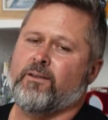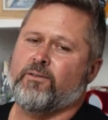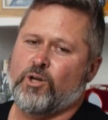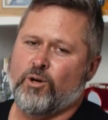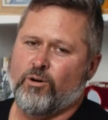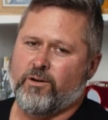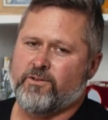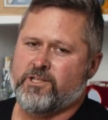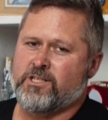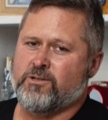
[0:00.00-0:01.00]
The urine, if
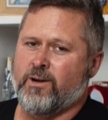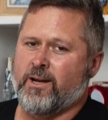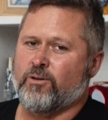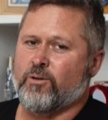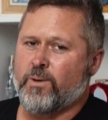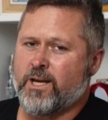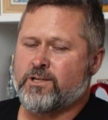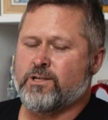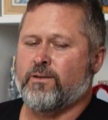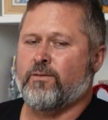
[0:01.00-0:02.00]
it sits around on the
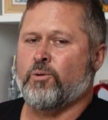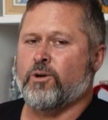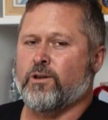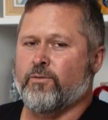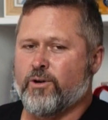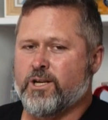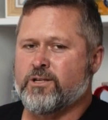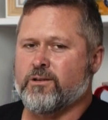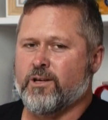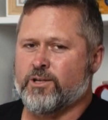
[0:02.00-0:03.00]
bench, if you put it in the
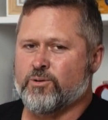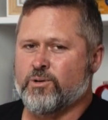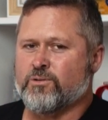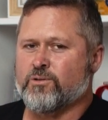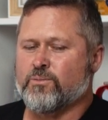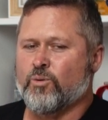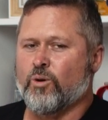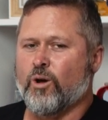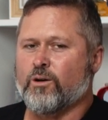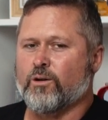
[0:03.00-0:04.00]
fridge, those crystals are more
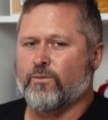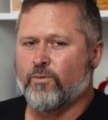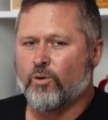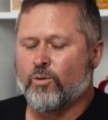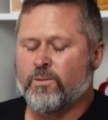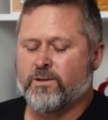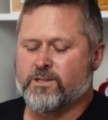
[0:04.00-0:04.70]
likely to form.